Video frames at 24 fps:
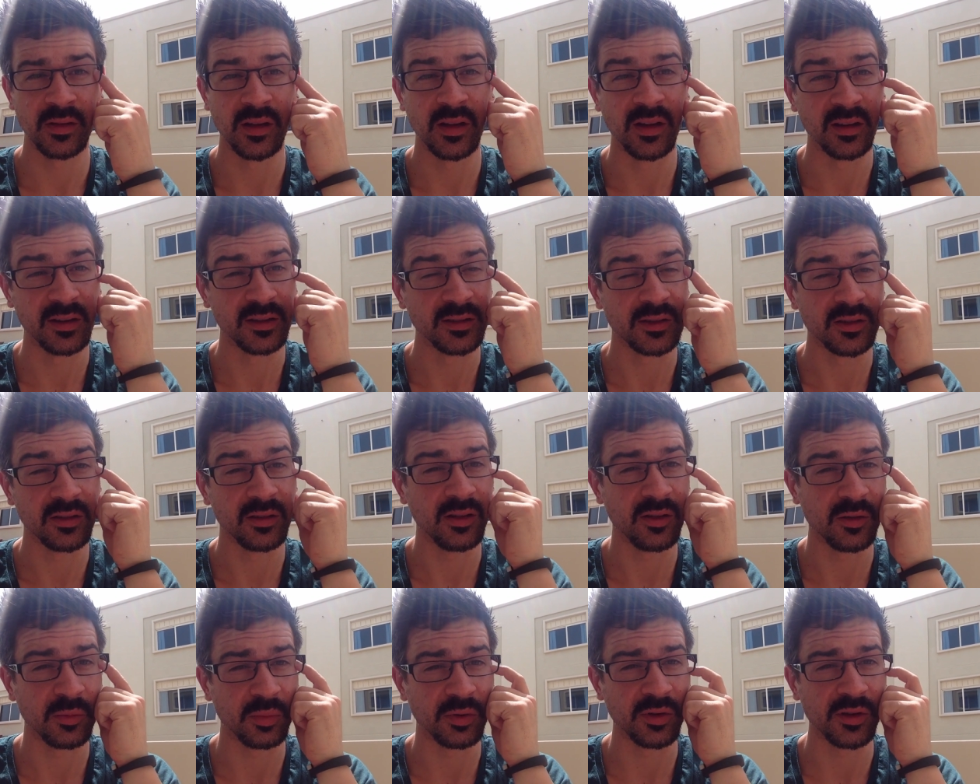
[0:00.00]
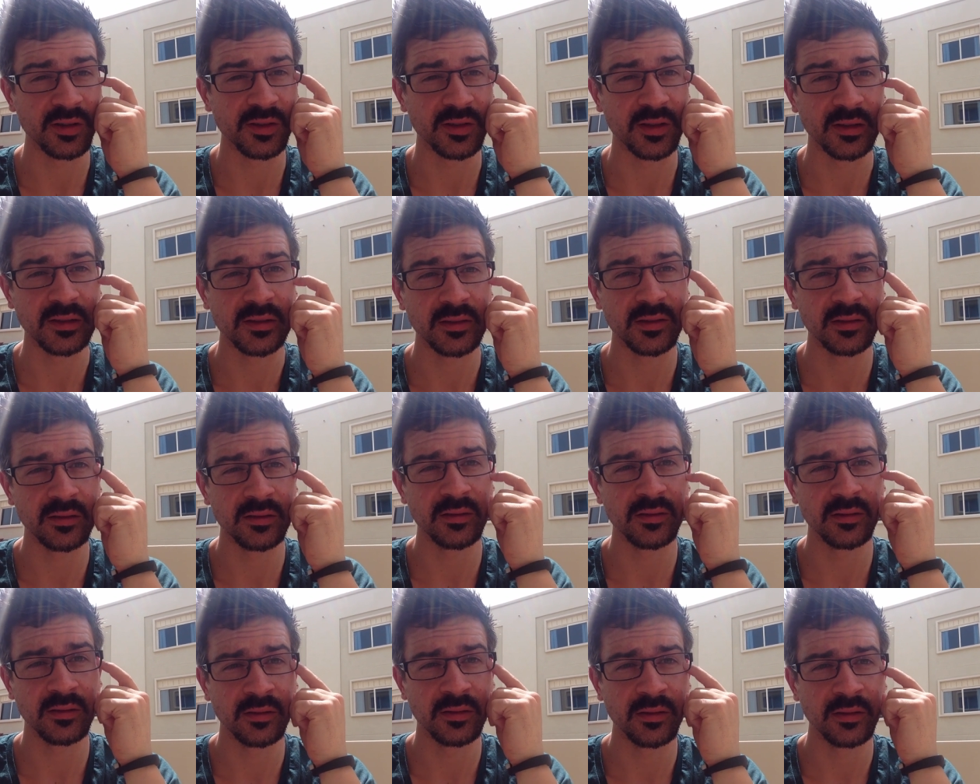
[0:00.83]
It's a long process.
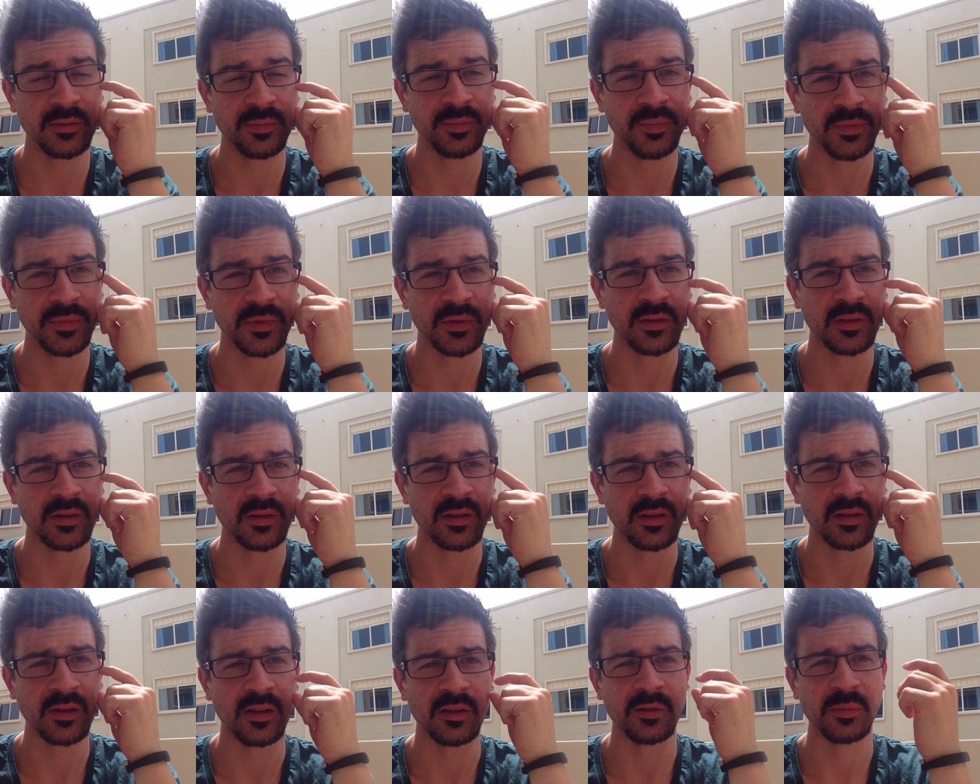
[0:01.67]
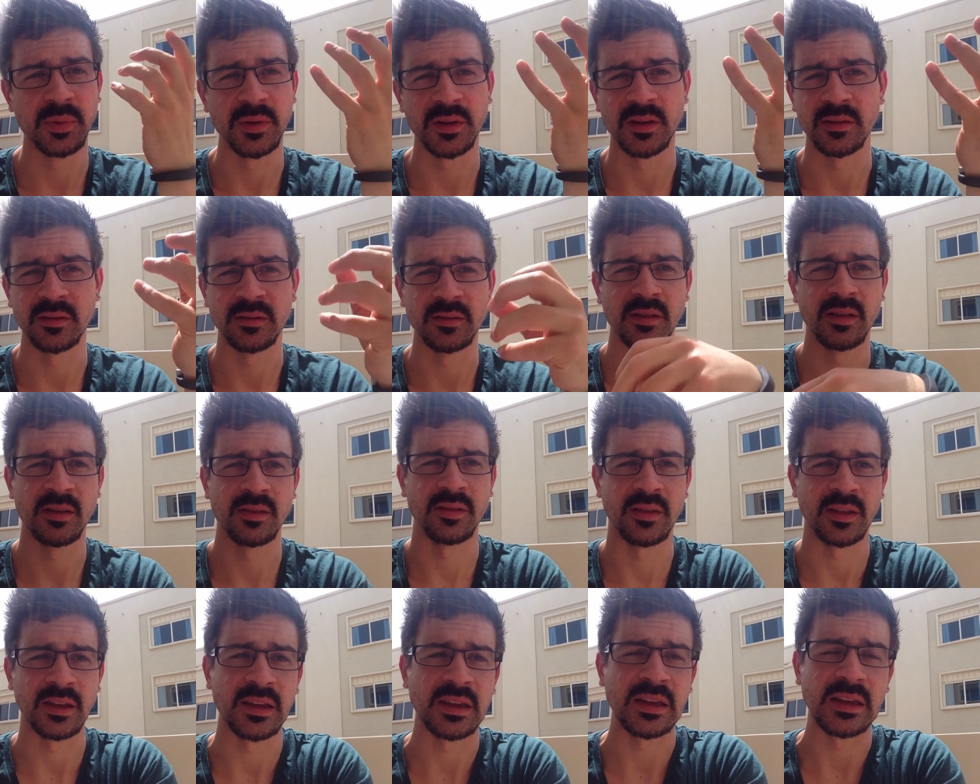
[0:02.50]
I've been
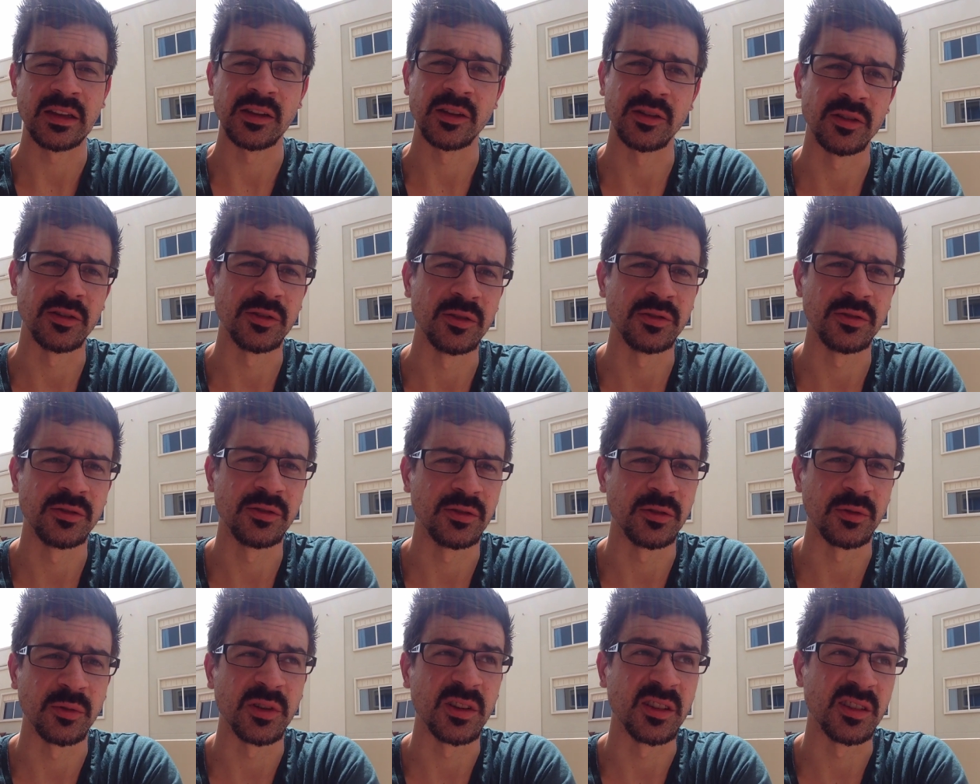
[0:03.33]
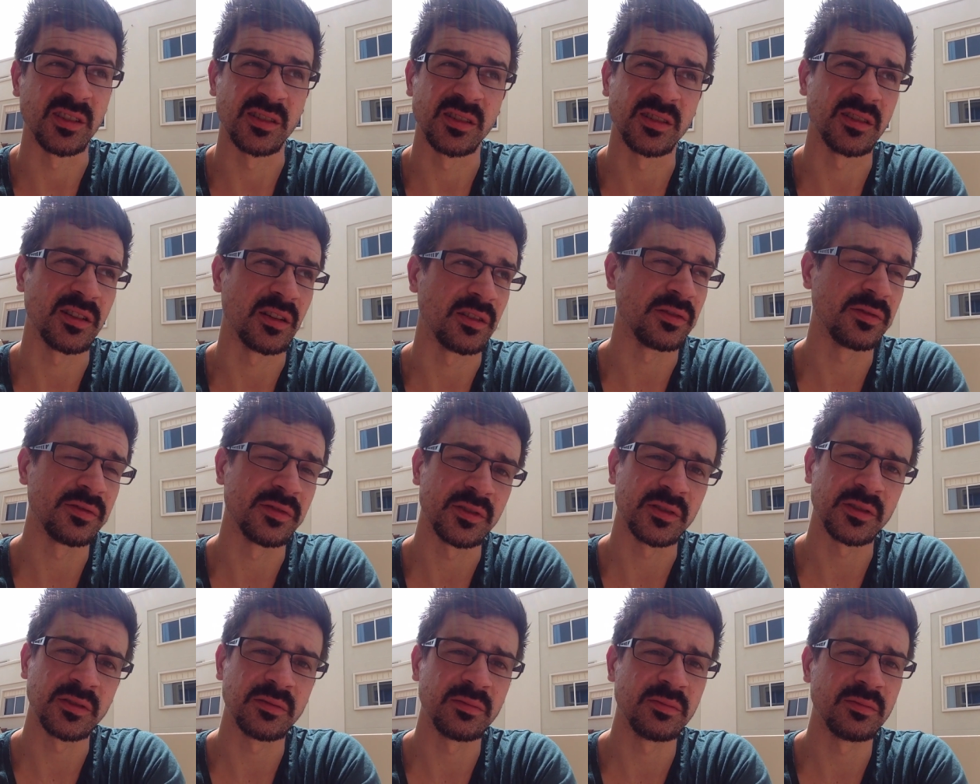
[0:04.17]
thinking and doing this stuff
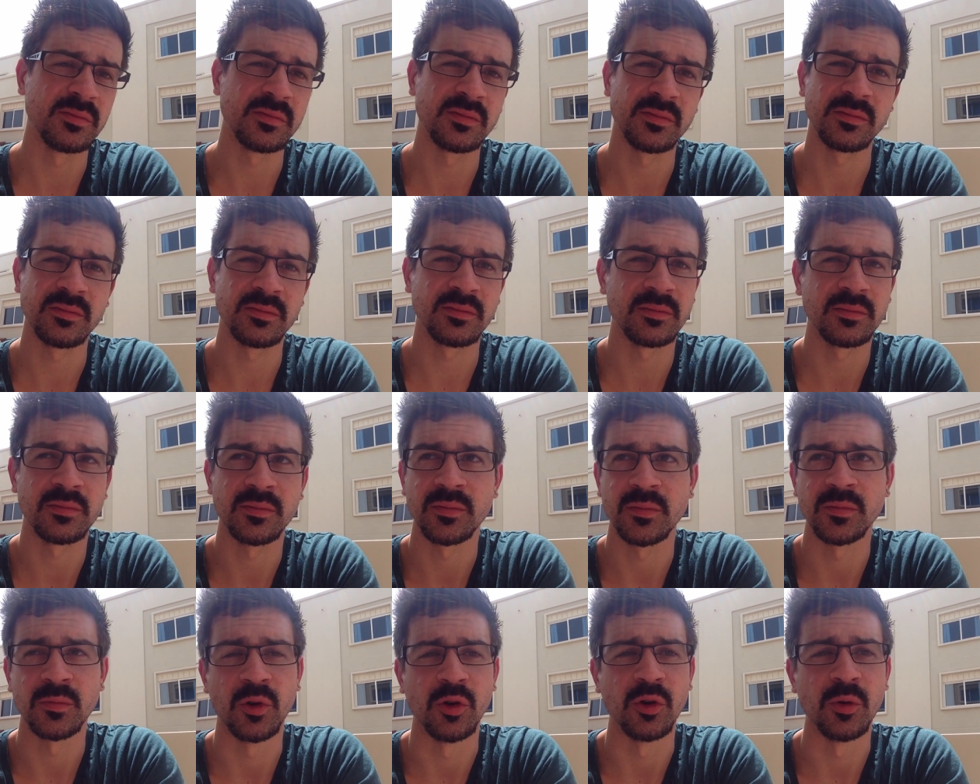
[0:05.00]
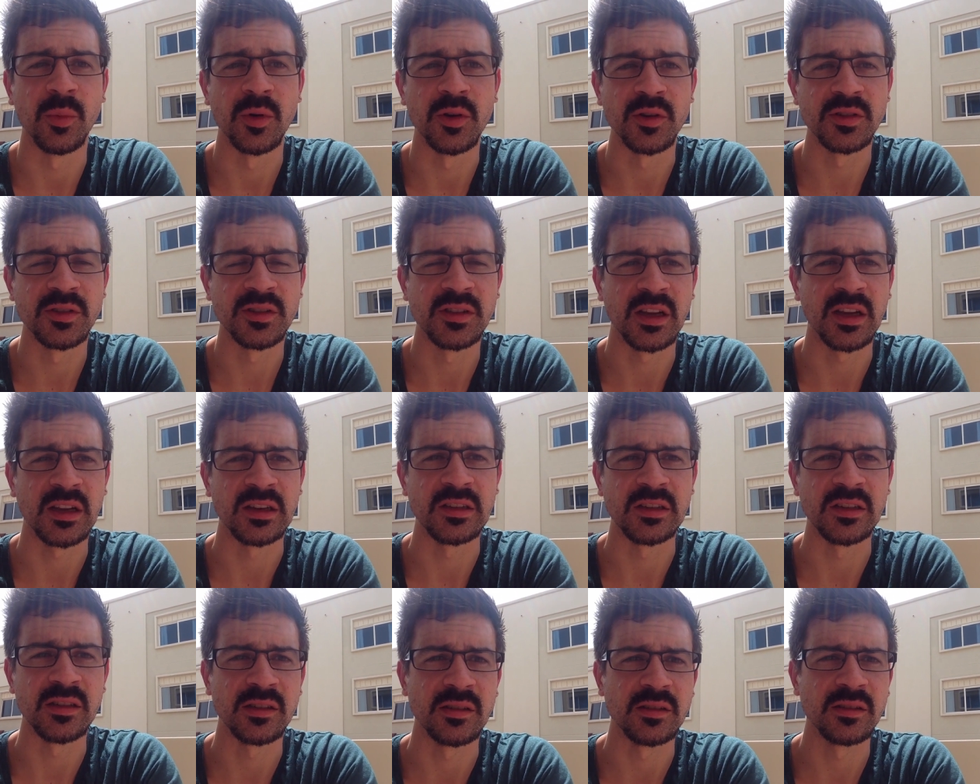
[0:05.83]
for almost
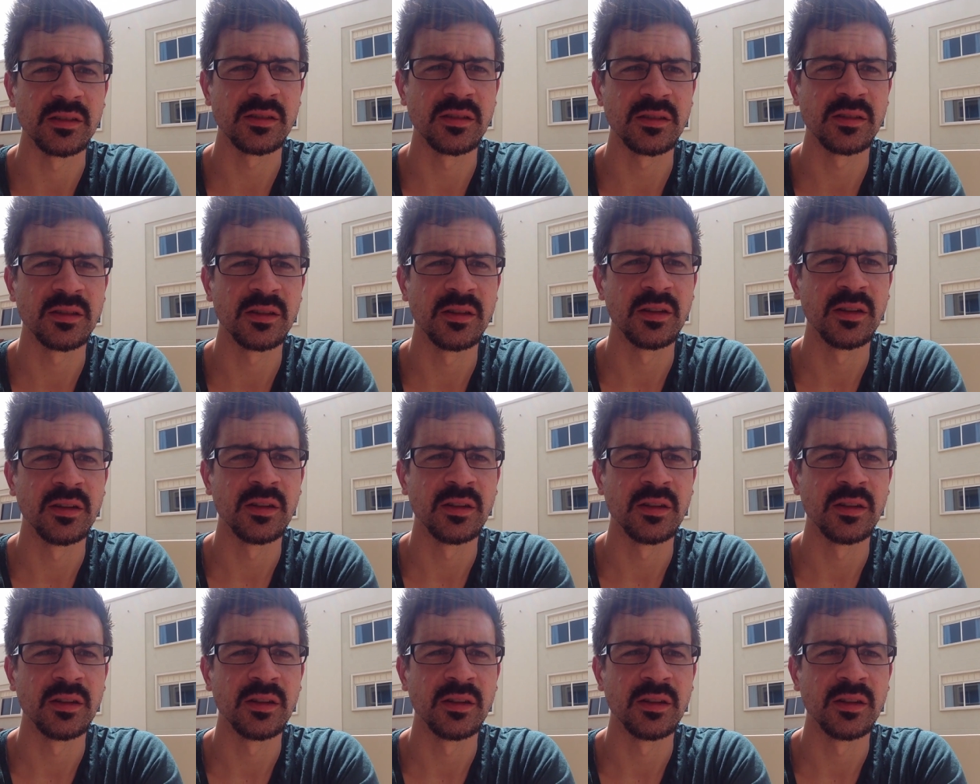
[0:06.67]
10 years.